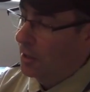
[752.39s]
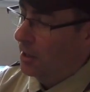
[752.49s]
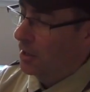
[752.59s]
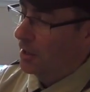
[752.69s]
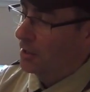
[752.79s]

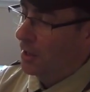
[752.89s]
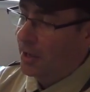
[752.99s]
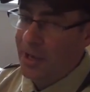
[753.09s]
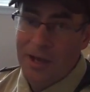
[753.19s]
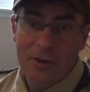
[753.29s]
And
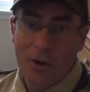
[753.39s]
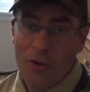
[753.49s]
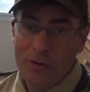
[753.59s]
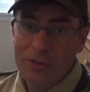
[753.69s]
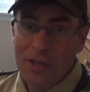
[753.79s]
I had
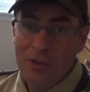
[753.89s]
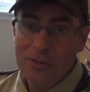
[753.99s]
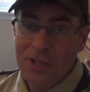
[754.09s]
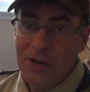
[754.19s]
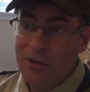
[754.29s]
all the
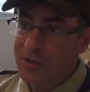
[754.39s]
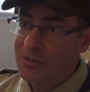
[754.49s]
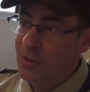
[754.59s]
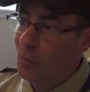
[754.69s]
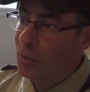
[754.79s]
scouts carry
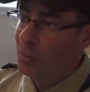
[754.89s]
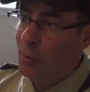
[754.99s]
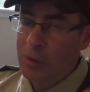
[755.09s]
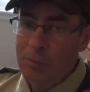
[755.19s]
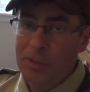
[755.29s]
this at one
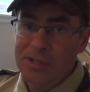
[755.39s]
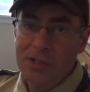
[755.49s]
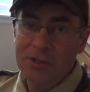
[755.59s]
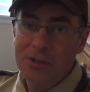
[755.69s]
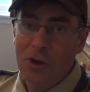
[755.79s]
point and
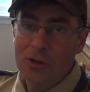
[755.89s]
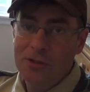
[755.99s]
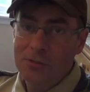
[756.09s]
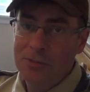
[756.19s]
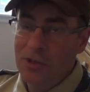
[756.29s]
basically talk
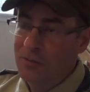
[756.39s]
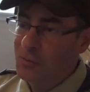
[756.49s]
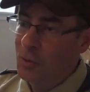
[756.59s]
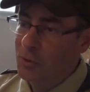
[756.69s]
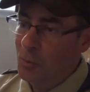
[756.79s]
to
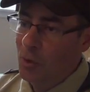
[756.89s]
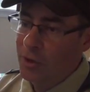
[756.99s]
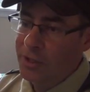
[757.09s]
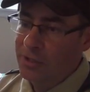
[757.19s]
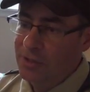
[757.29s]
themselves while they're
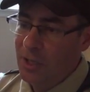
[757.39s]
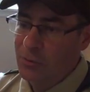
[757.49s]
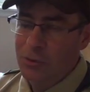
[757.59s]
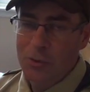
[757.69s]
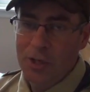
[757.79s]
walking
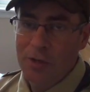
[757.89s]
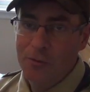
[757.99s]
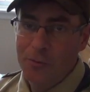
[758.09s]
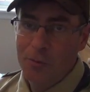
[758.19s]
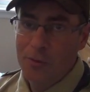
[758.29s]
down the trail
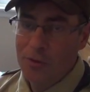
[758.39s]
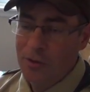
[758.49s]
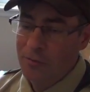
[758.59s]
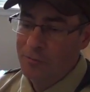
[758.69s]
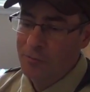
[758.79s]
for
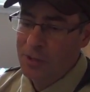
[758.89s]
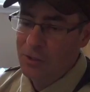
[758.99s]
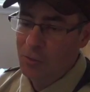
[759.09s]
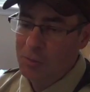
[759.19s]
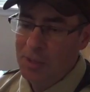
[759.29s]
a
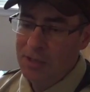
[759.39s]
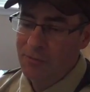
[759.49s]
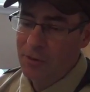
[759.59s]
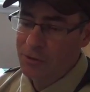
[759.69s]
video we made of our